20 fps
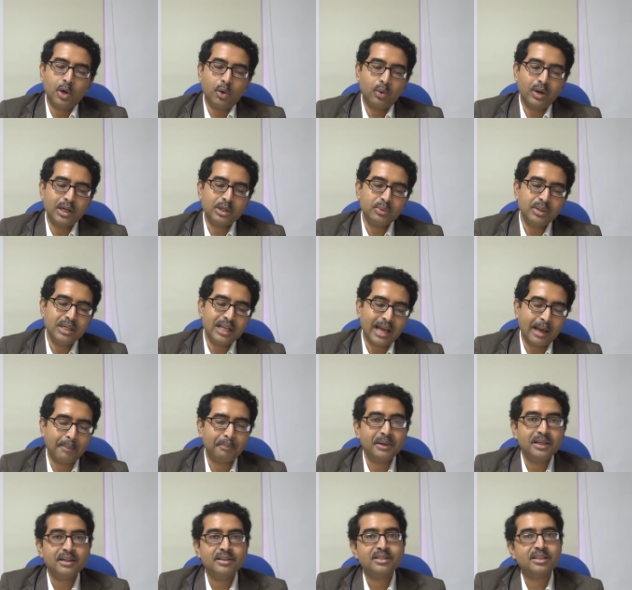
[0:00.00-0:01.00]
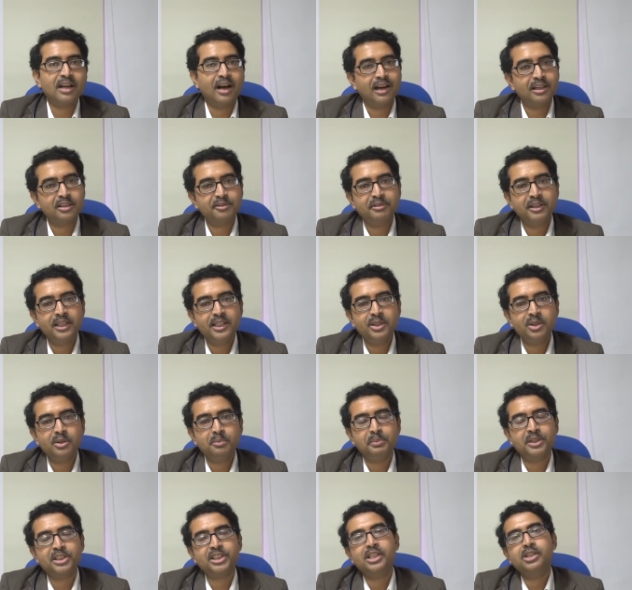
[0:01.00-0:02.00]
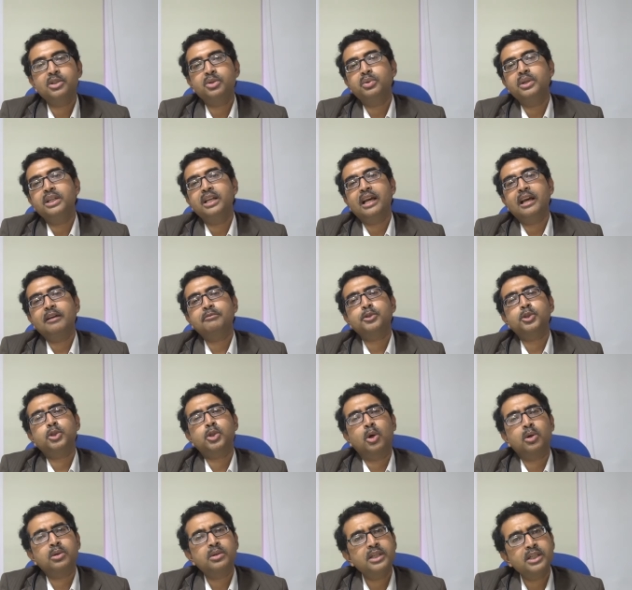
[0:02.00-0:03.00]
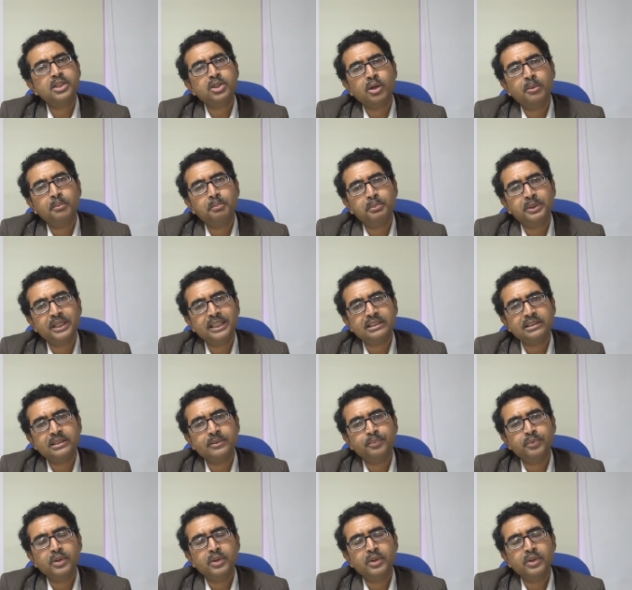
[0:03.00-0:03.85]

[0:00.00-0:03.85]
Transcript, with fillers: What will happen is heart failure, patient will have shortness of breath,